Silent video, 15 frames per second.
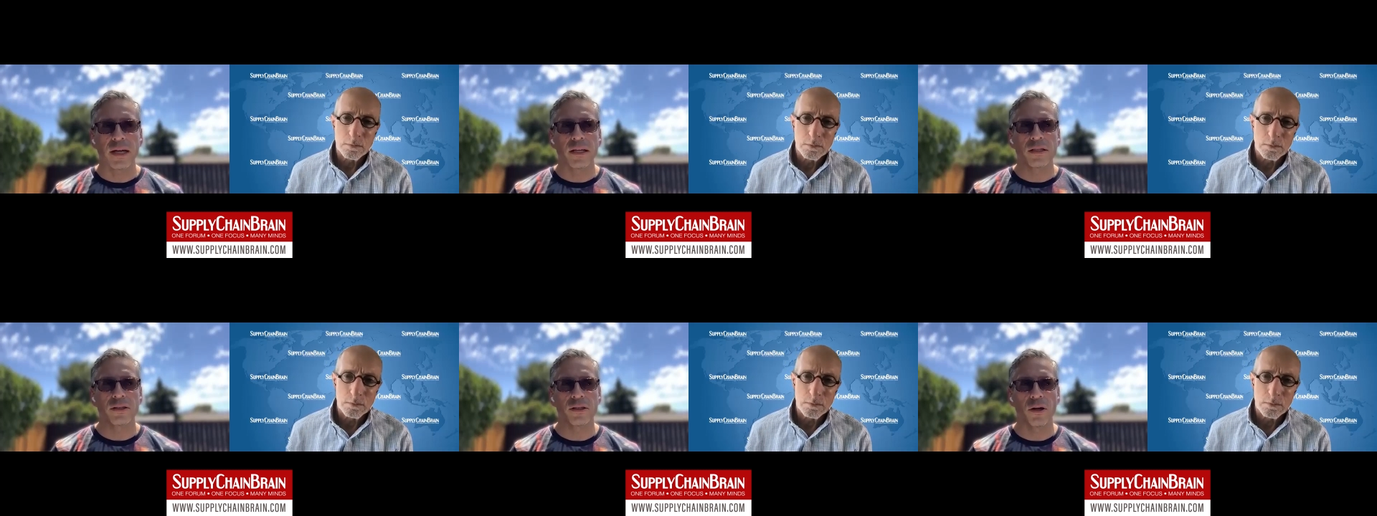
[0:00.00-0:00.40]

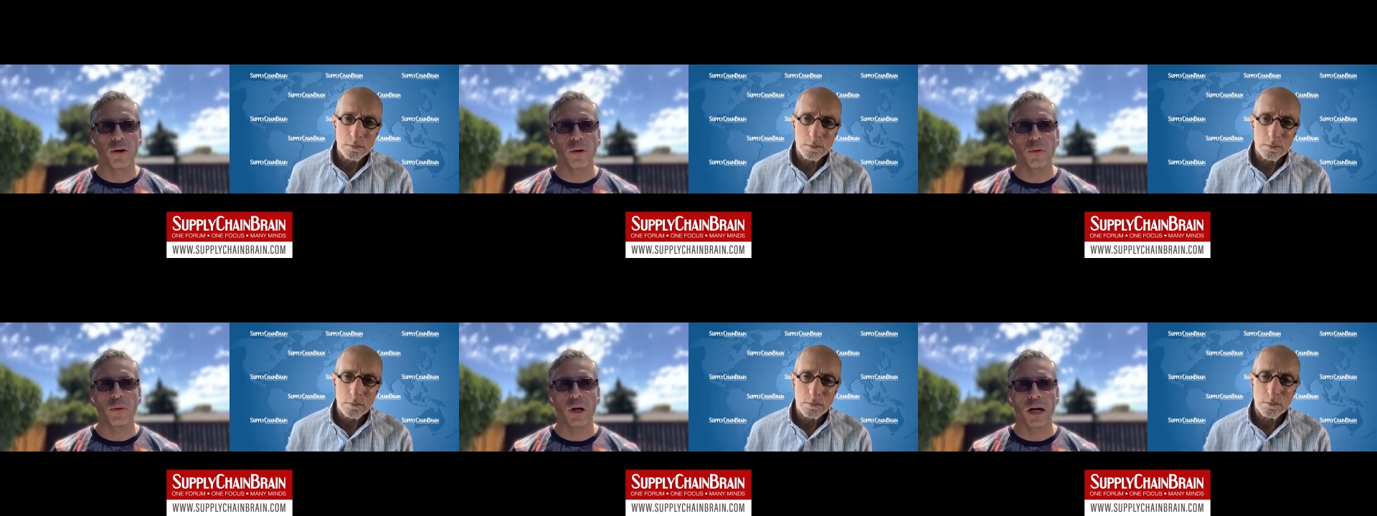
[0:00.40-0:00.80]

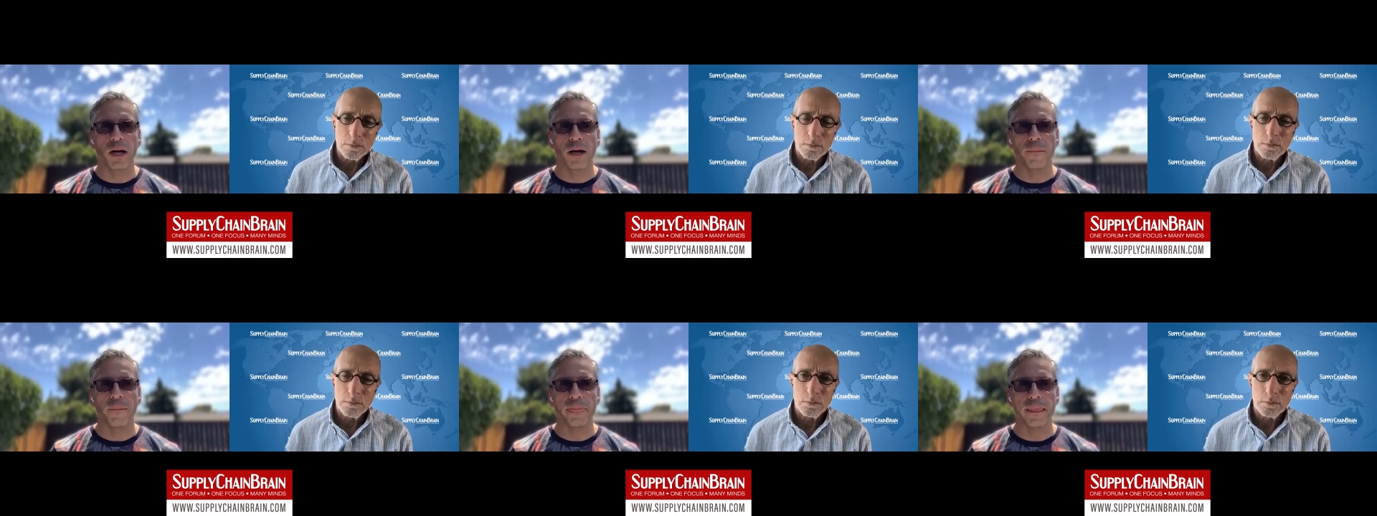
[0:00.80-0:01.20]
Speaker 1: So
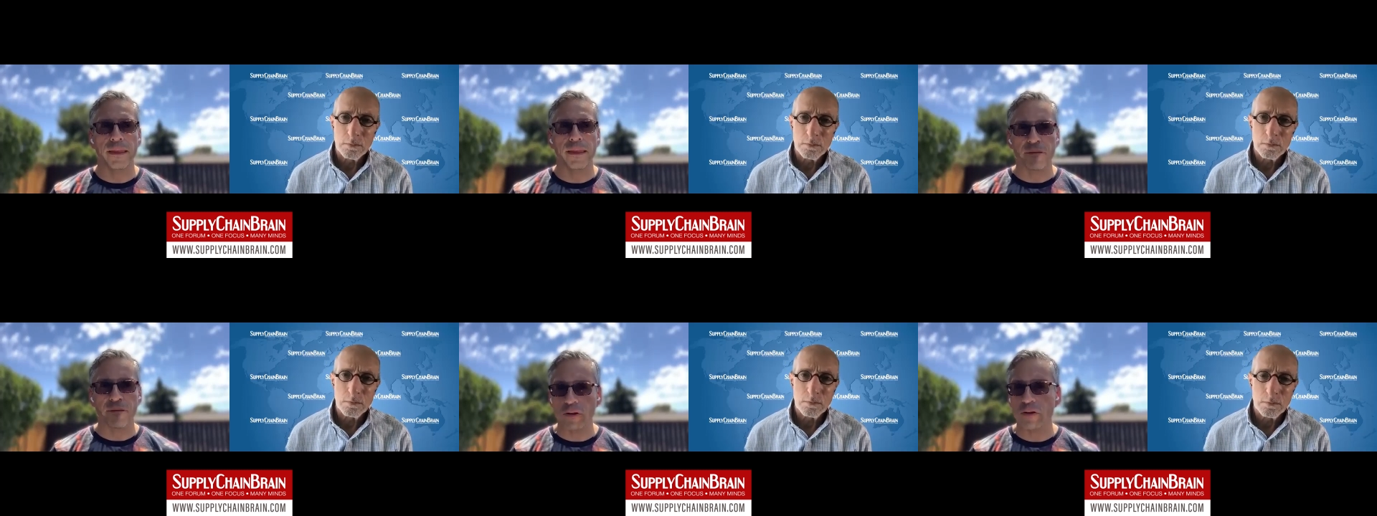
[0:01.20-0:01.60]
uh,
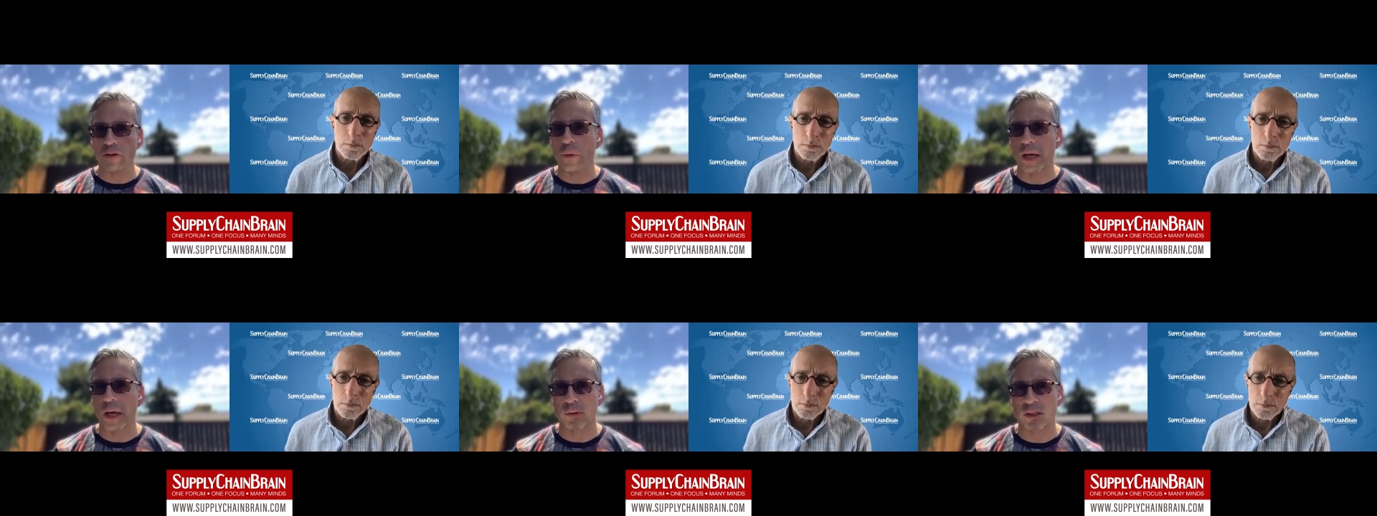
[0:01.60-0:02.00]
the first
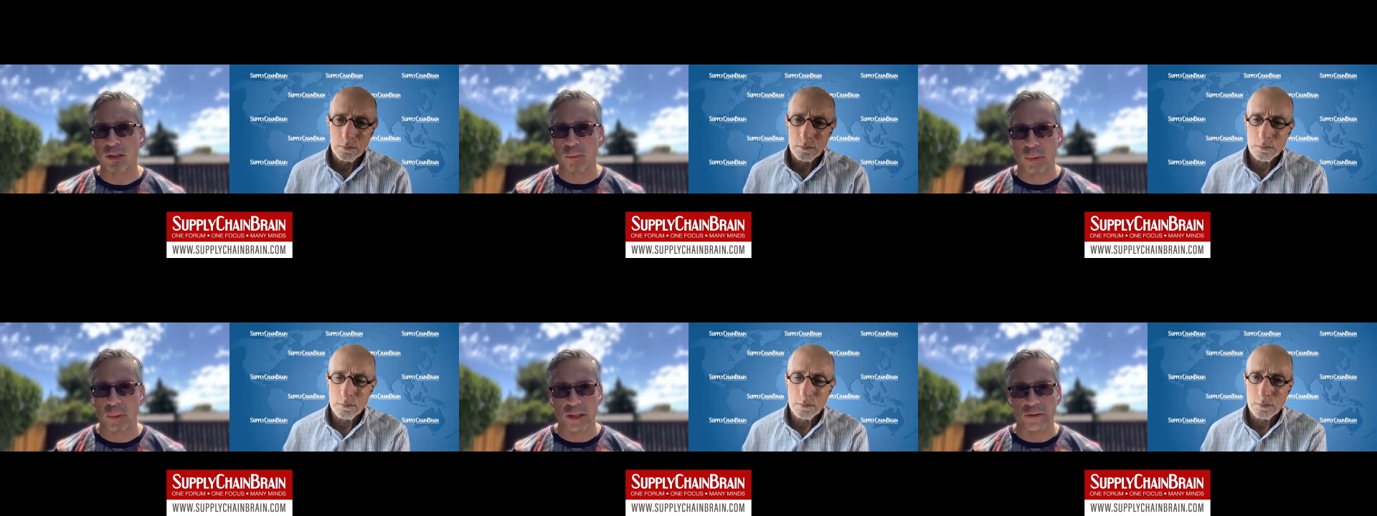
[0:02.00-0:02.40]
way in which they're
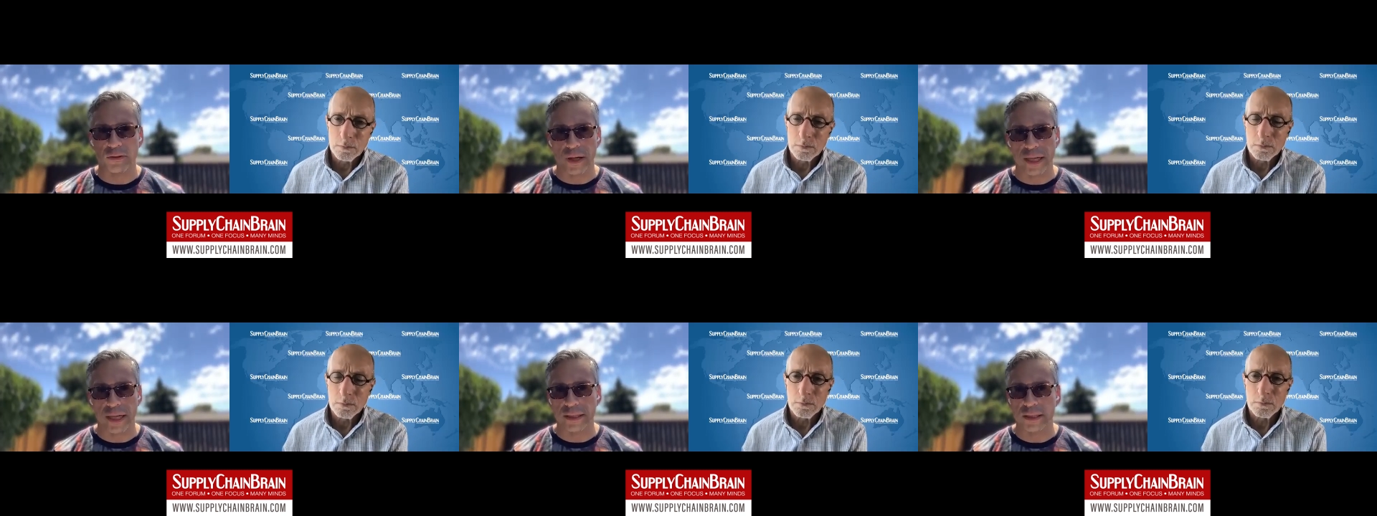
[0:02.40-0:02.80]
being
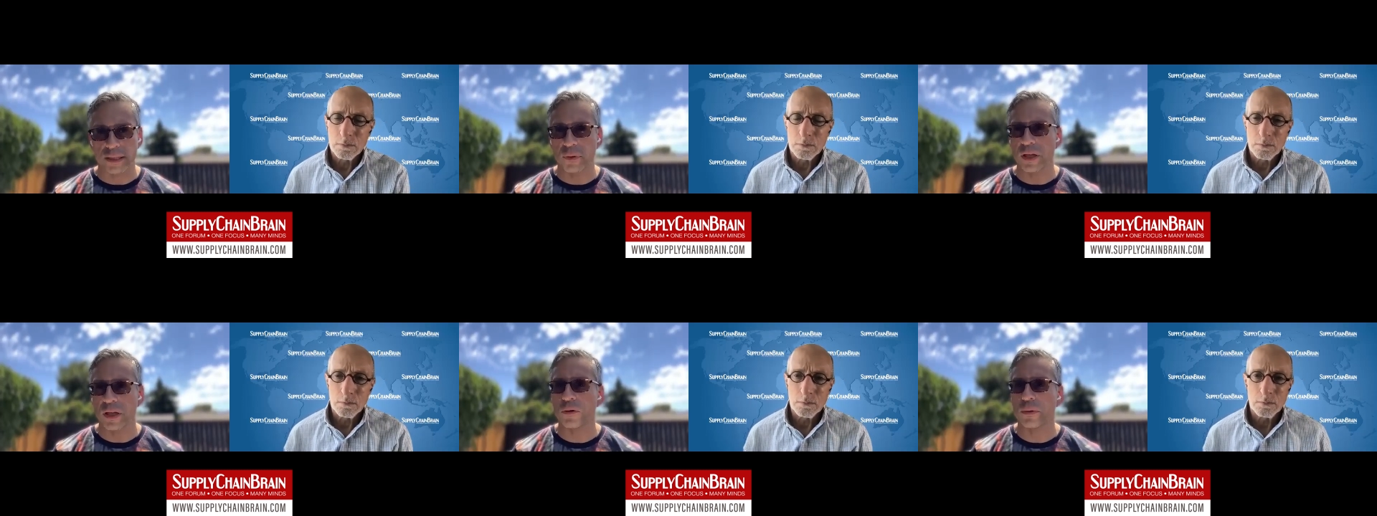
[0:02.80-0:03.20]

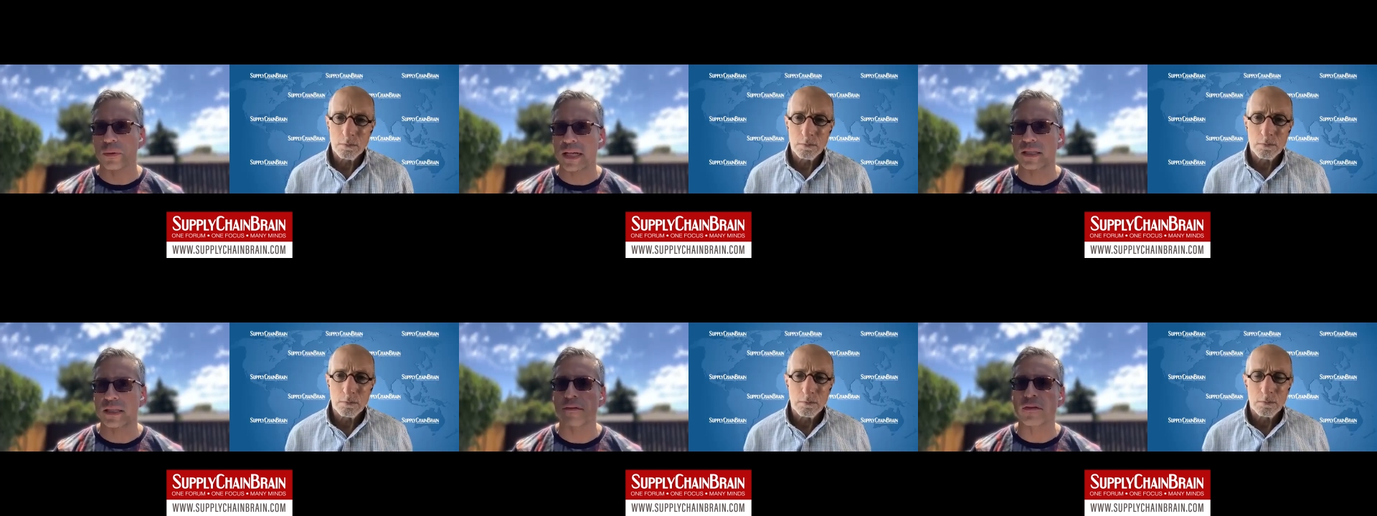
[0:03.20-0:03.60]
with the
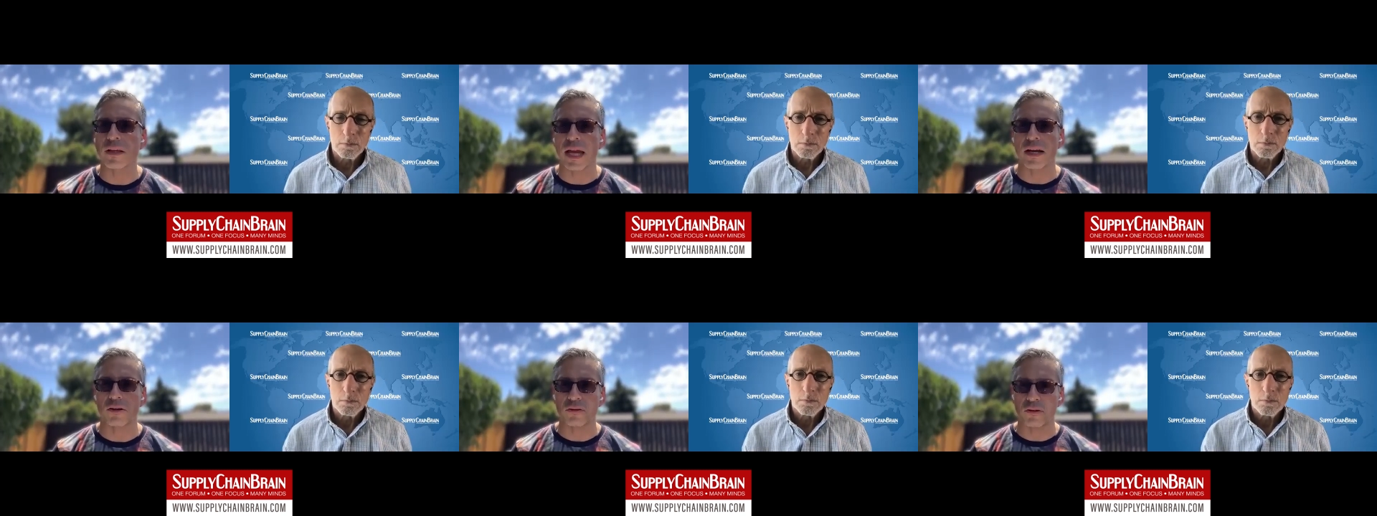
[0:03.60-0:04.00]
creation of
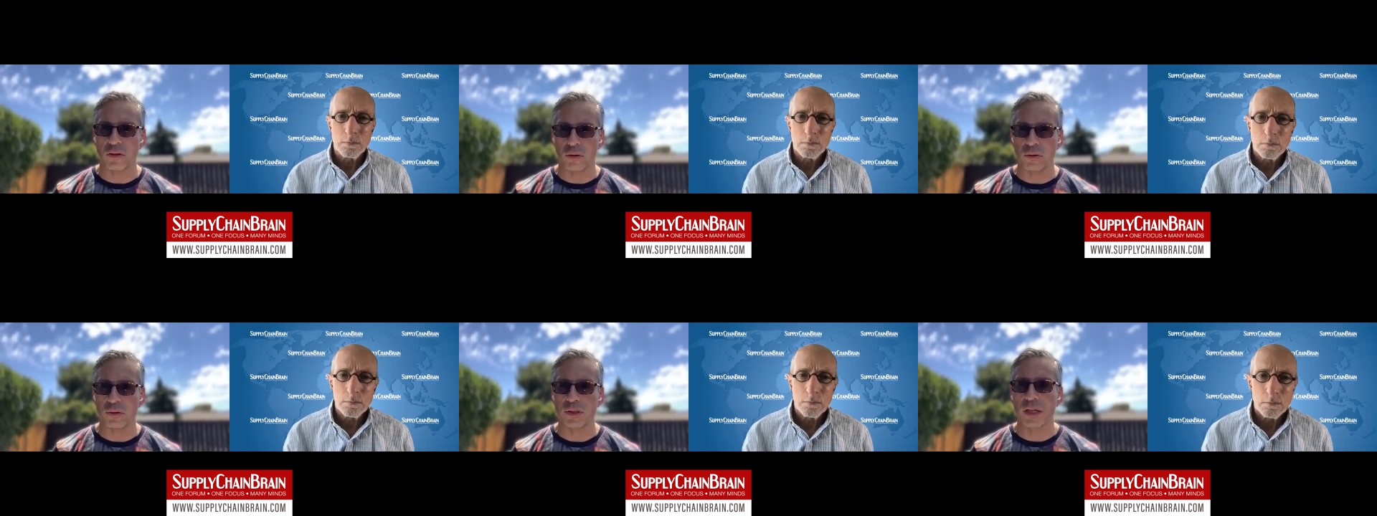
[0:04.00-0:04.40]
layer twos.